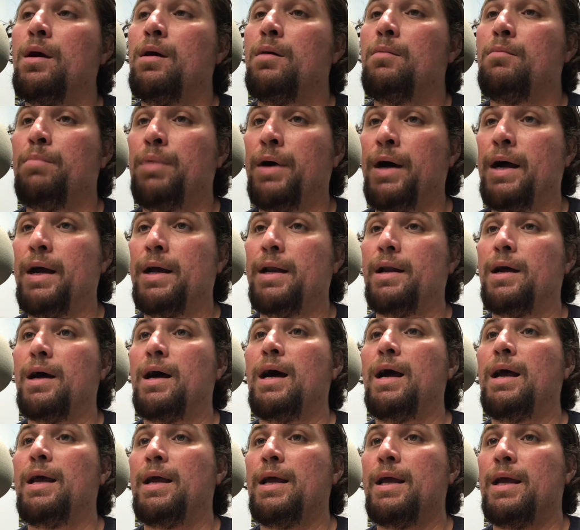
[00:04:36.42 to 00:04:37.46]
But
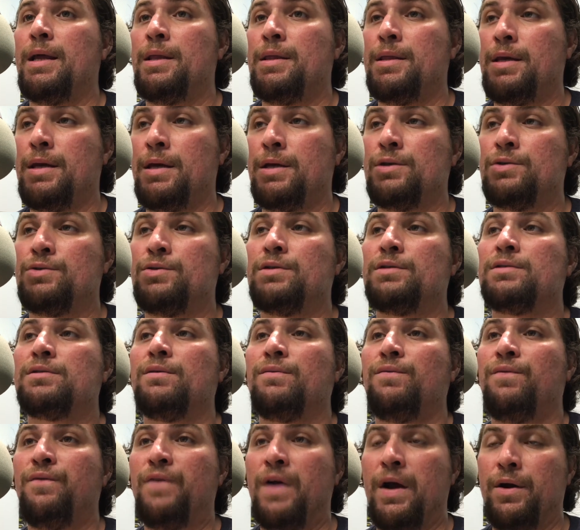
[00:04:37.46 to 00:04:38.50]
in the interest
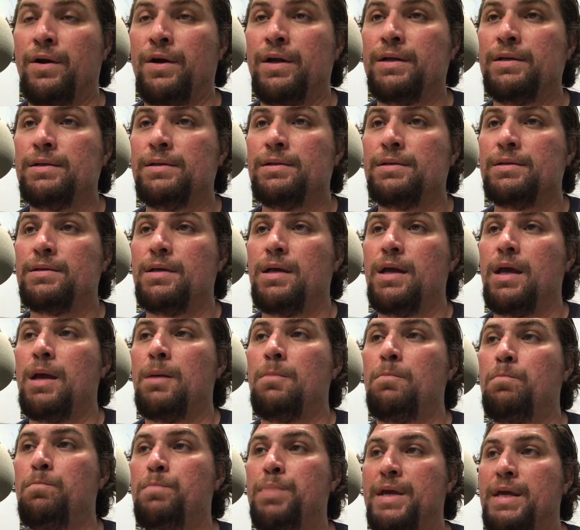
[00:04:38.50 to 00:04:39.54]
of fairness
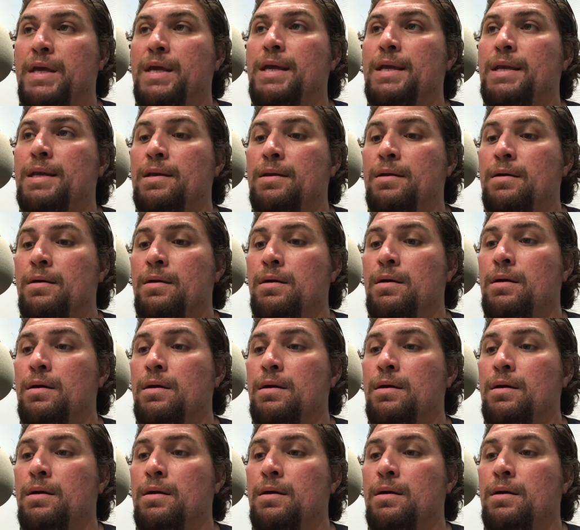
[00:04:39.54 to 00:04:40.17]
and being